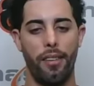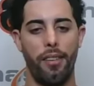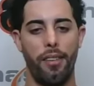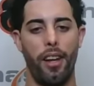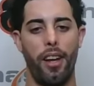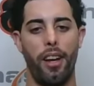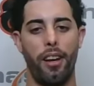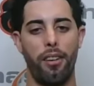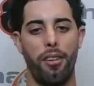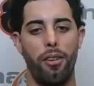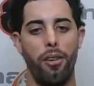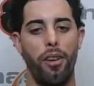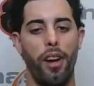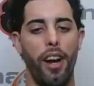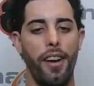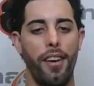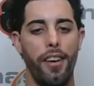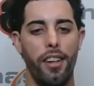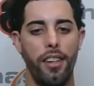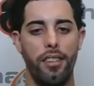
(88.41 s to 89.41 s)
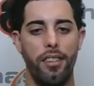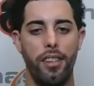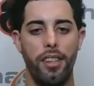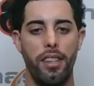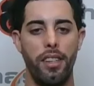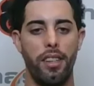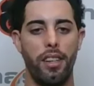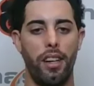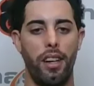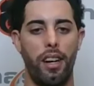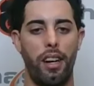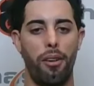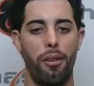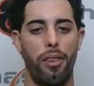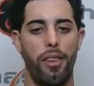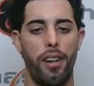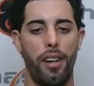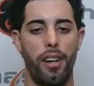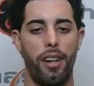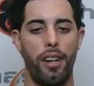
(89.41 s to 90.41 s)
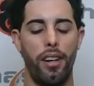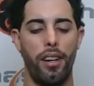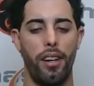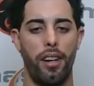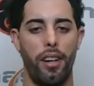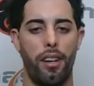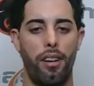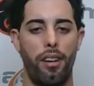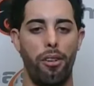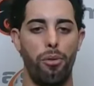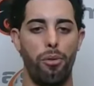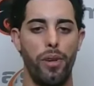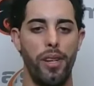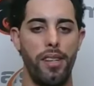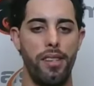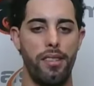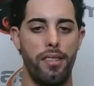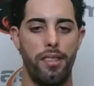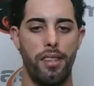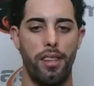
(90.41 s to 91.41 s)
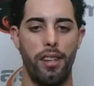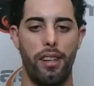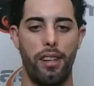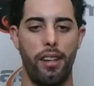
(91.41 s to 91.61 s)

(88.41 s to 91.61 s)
good energy out there always,